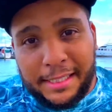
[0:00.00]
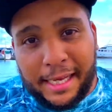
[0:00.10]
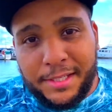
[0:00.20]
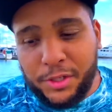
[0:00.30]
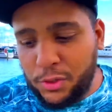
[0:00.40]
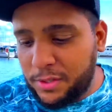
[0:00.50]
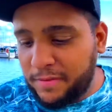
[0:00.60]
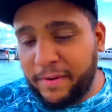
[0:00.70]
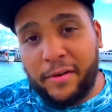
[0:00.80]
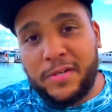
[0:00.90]
like to use the
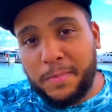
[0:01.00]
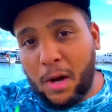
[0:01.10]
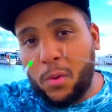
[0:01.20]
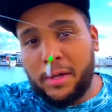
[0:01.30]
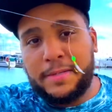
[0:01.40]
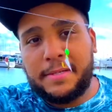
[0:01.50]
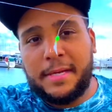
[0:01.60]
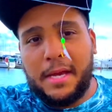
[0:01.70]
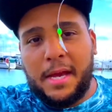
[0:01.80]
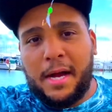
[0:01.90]
very small ones,
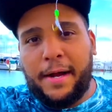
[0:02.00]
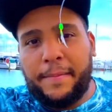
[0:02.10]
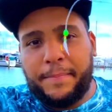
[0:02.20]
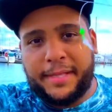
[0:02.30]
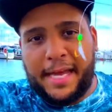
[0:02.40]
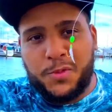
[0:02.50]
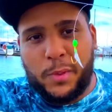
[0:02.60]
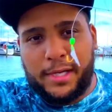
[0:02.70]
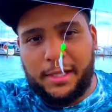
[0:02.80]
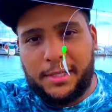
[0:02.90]
um, but that's
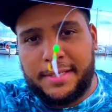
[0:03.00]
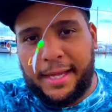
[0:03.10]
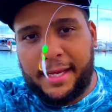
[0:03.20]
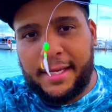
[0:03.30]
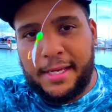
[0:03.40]
what it looks like.